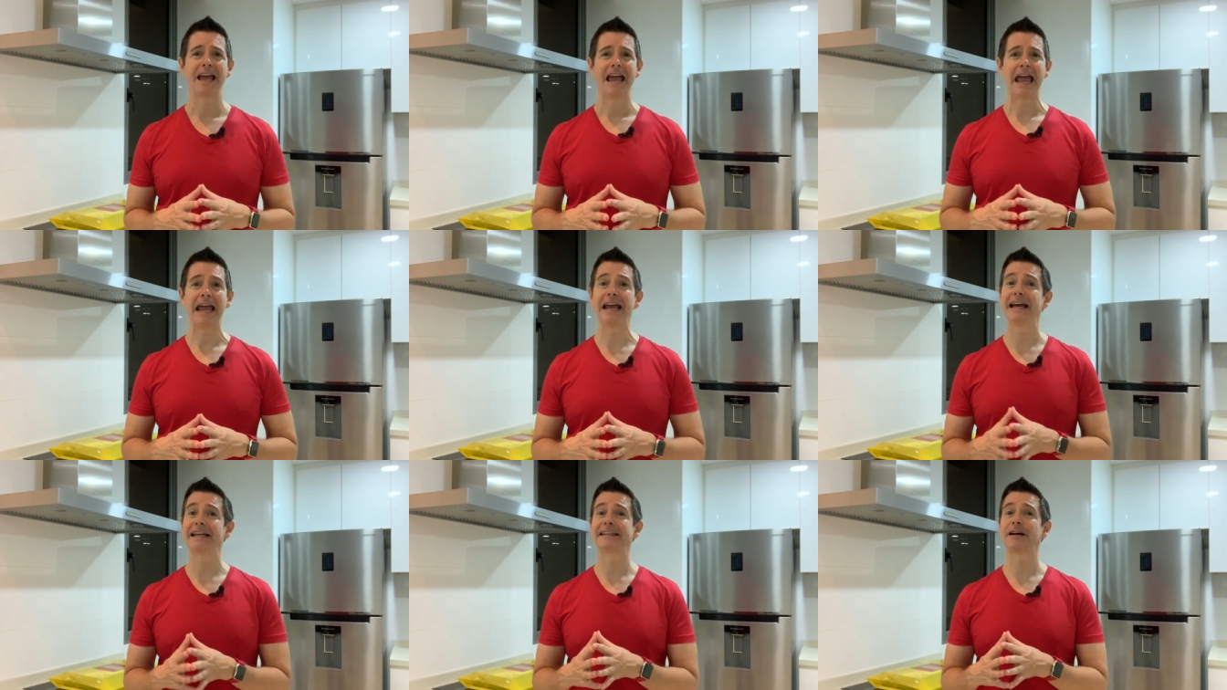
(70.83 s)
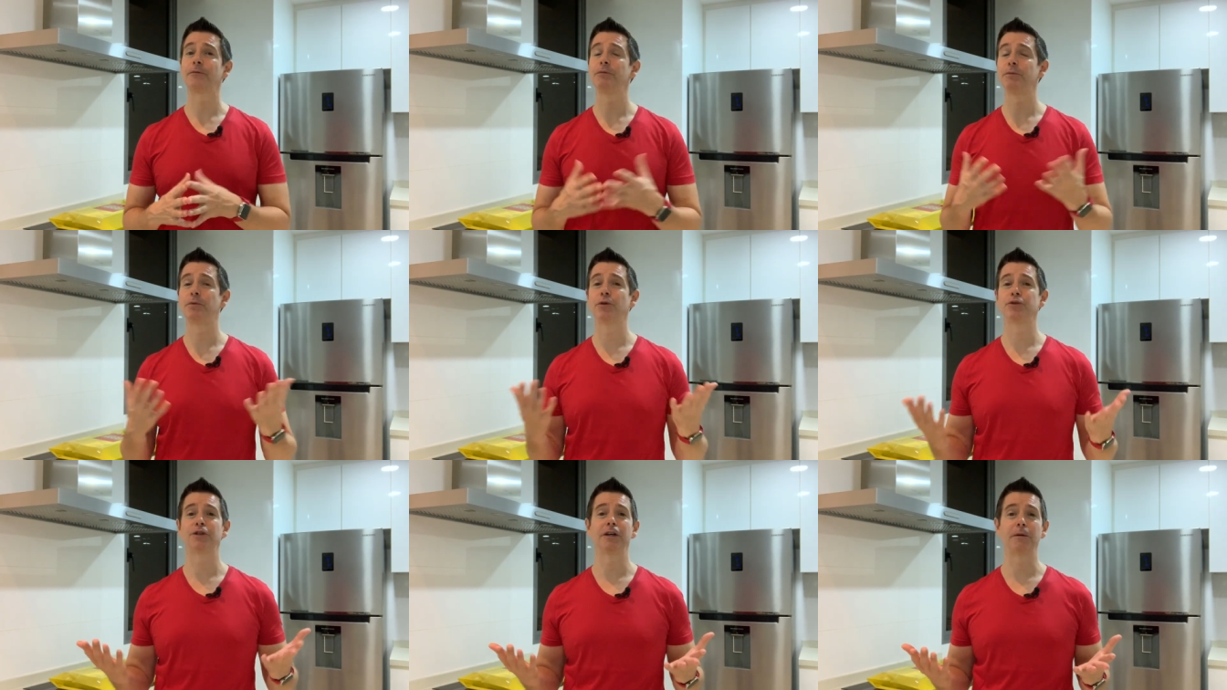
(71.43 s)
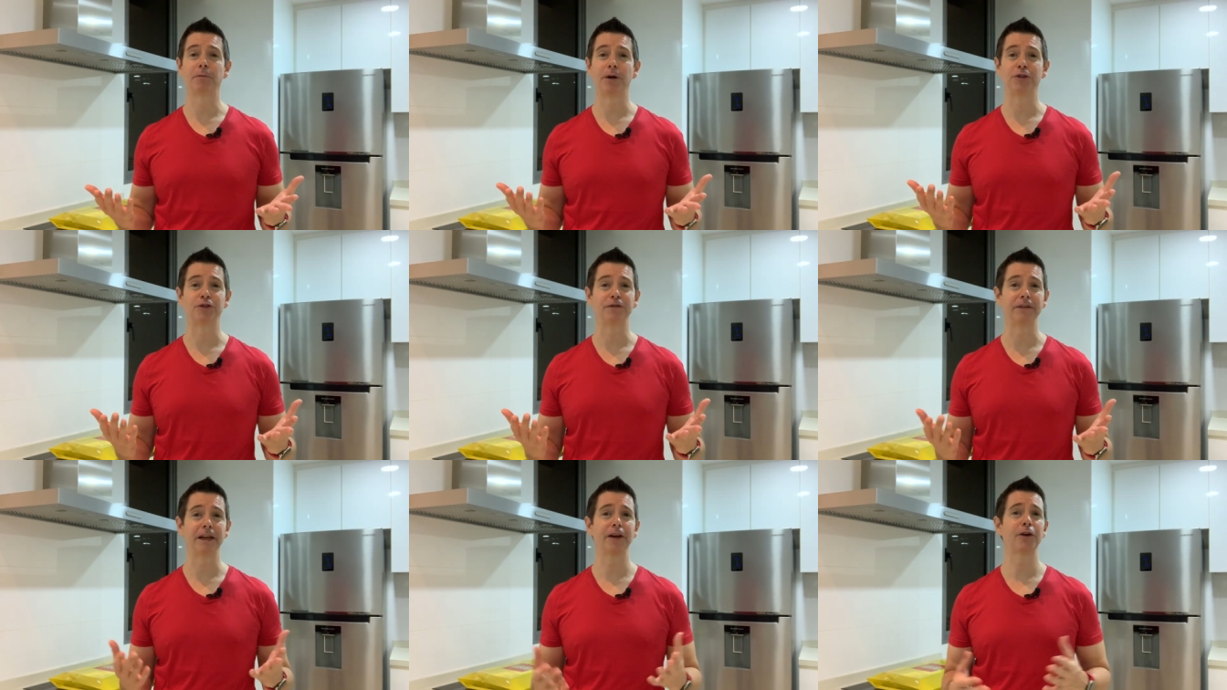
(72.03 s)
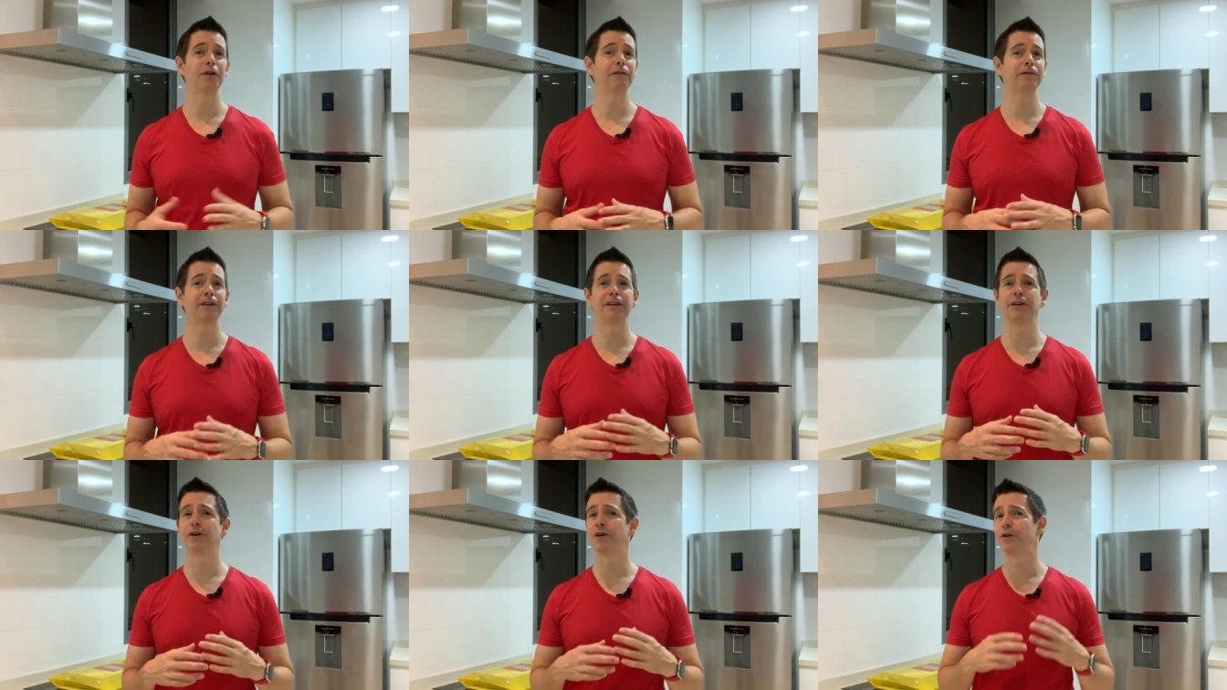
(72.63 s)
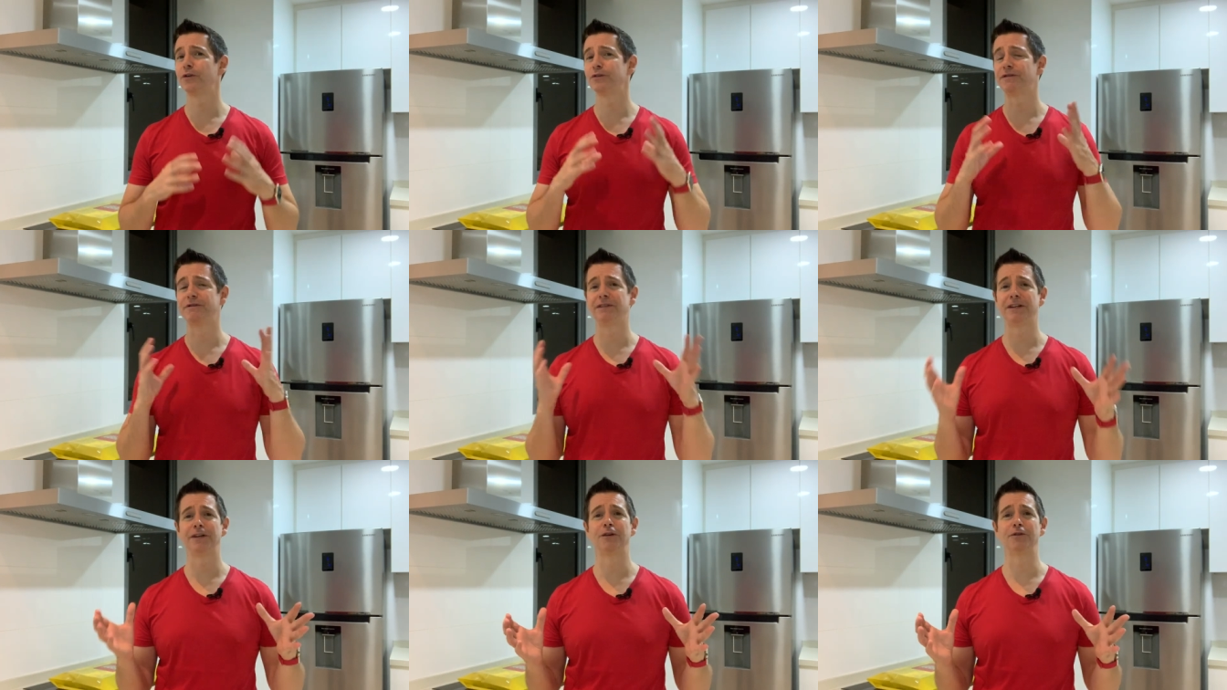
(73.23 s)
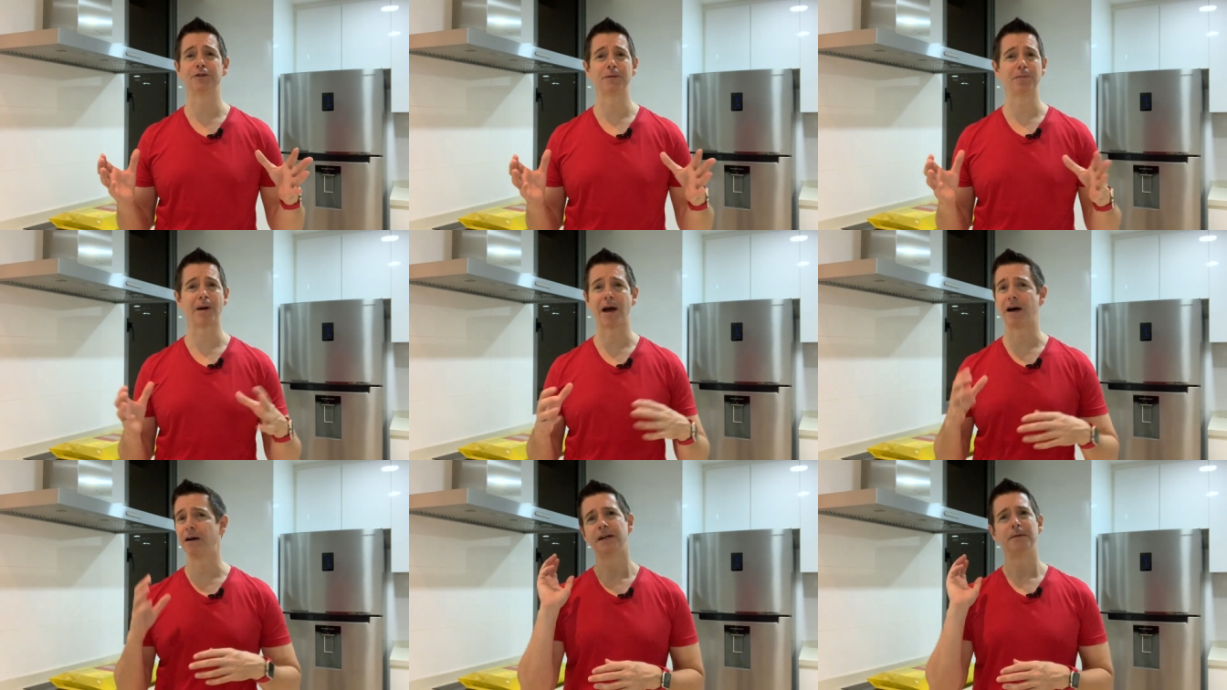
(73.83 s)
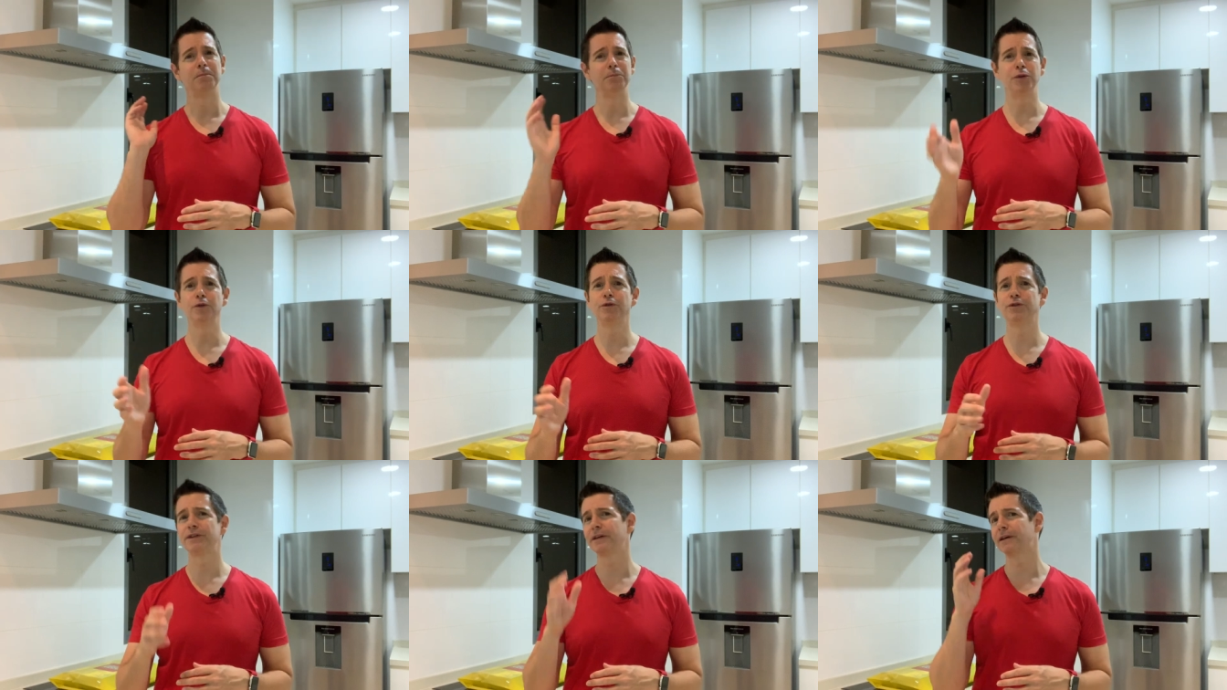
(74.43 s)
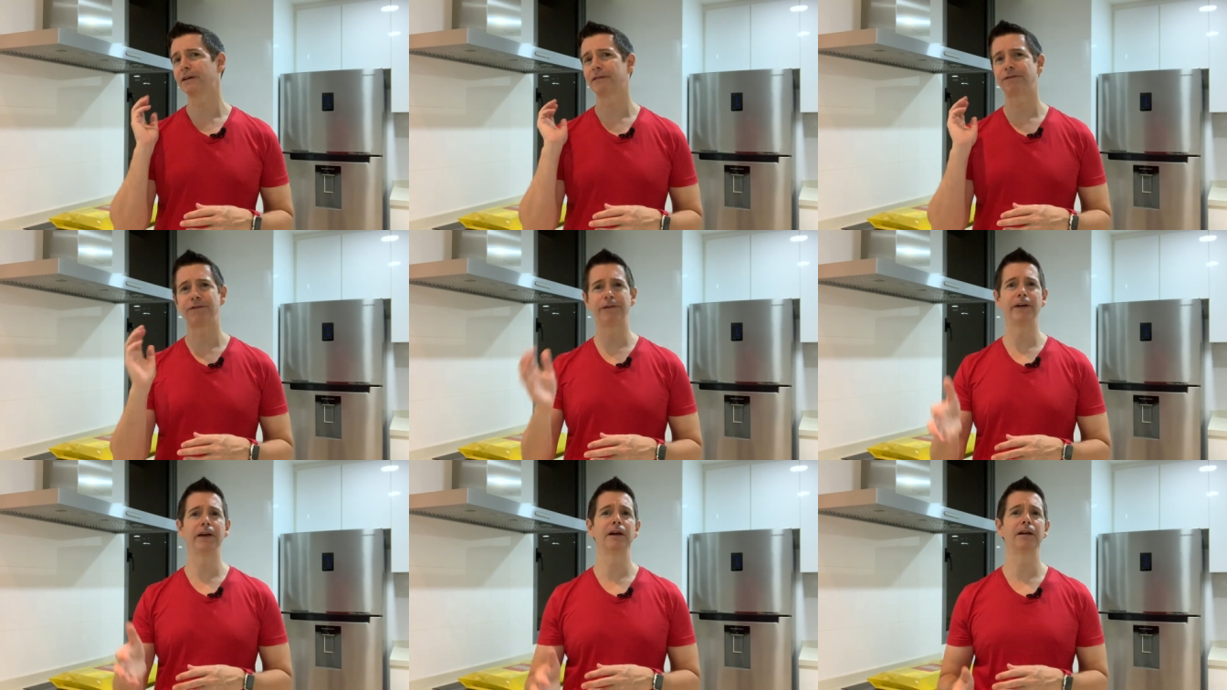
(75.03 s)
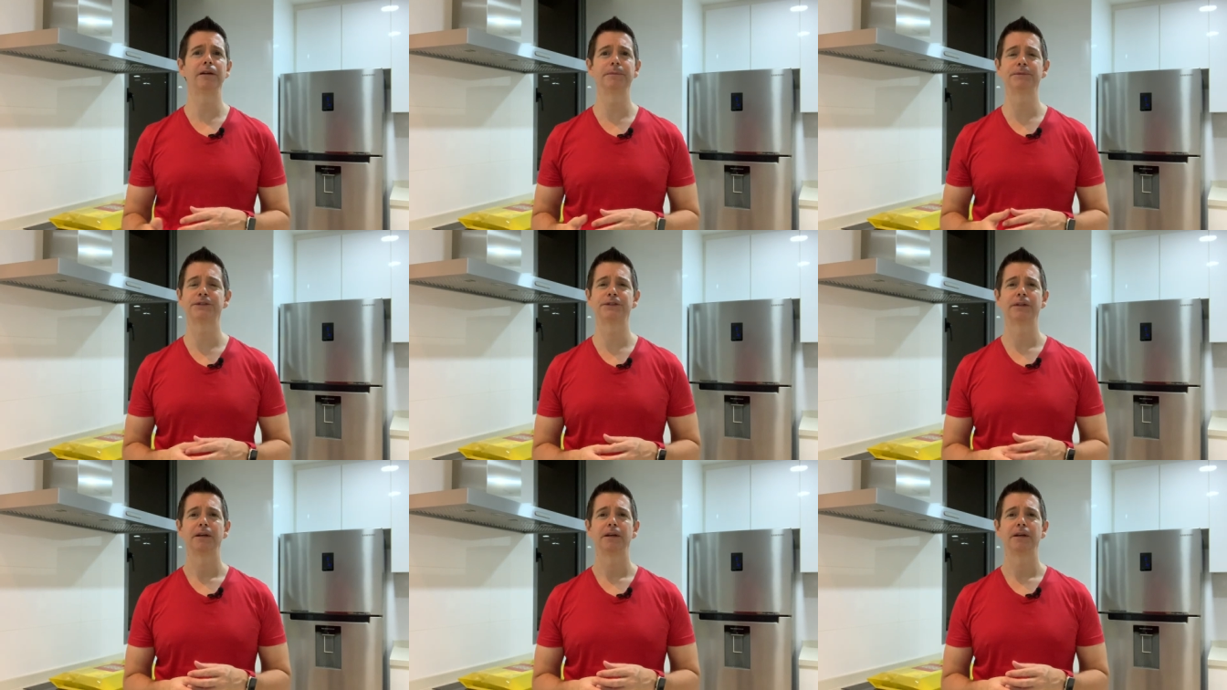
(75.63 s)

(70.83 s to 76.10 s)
And I'll be posting a bunch of Lego videos, videos about music, films,